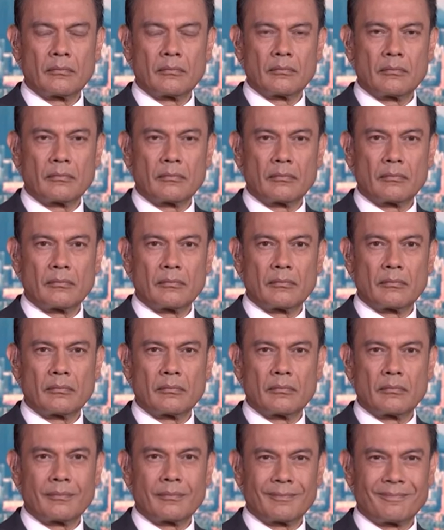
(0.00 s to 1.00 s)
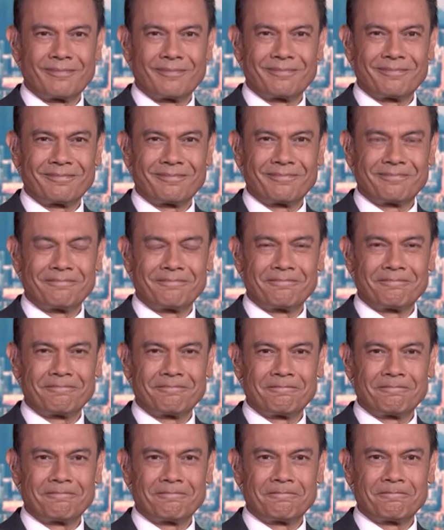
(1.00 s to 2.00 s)

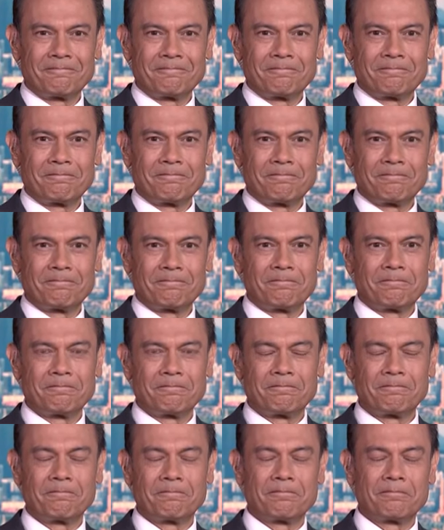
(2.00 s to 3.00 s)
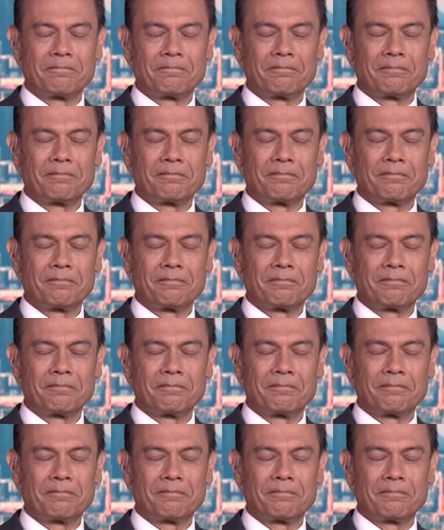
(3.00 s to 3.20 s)
(silent)